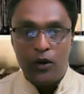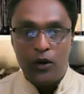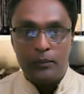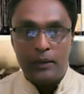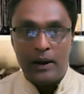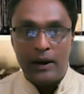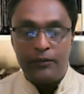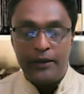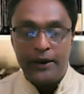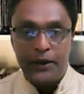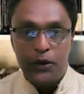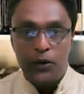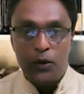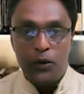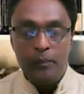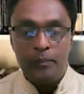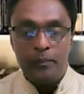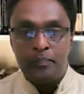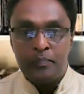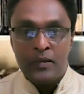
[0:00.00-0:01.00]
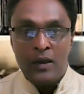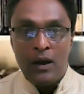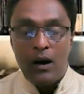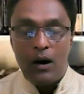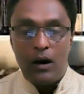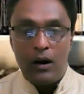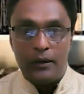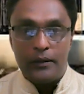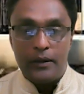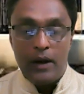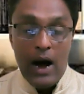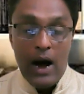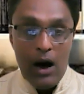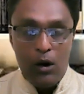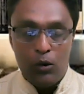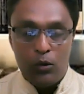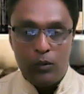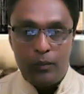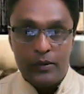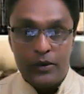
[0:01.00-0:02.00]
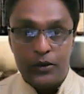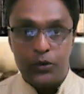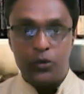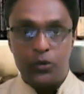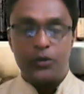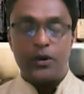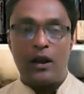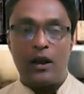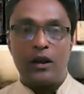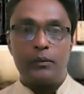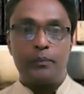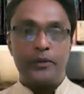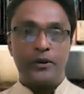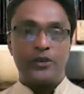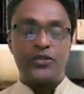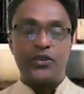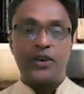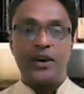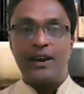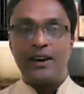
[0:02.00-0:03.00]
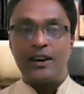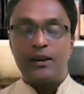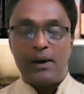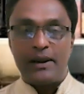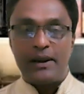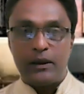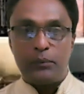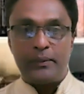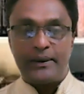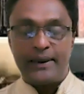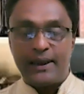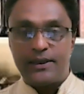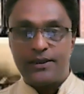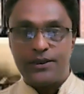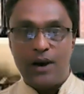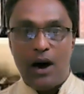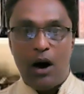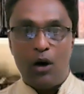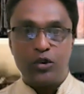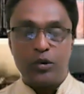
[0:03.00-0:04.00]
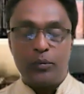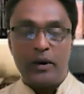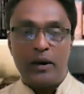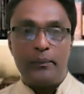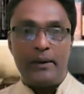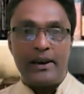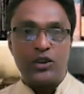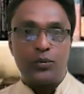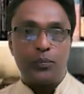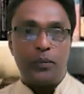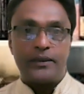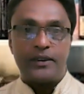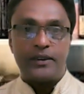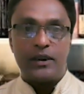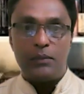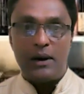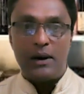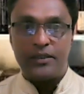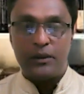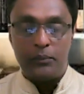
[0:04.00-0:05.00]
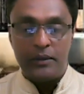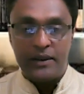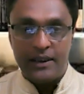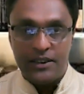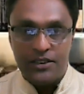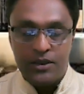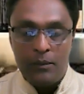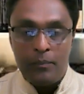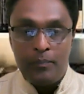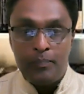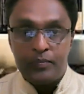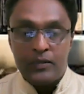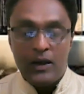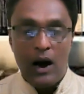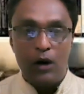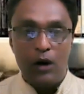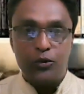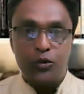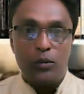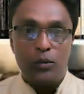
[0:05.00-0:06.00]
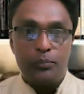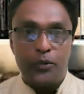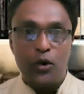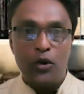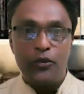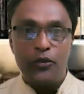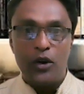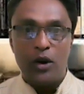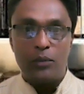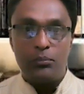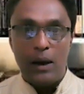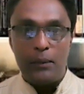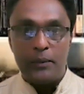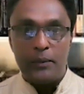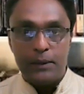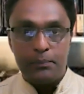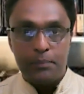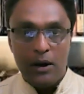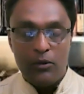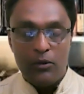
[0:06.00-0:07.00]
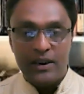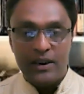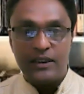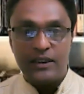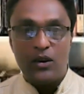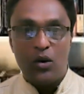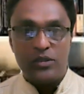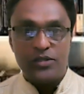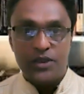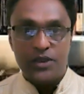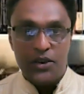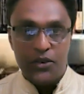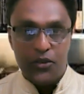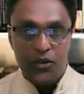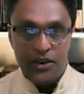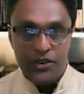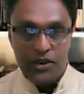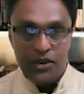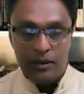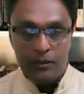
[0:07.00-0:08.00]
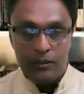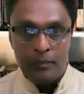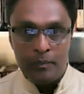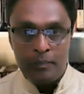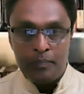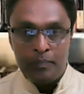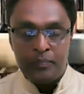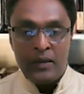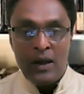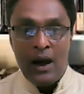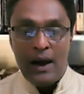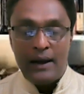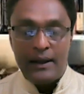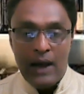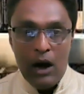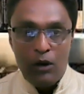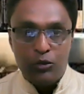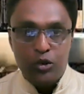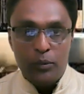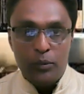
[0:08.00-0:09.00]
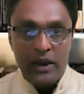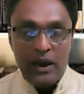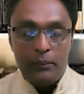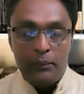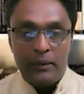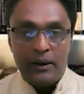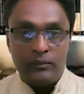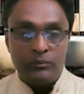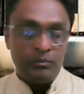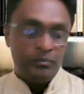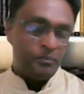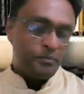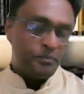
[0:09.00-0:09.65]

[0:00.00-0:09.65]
for my video on how to develop your skill in mathematics, how to become expert in mathematics, how to improve your memory power and concentration, and how to become a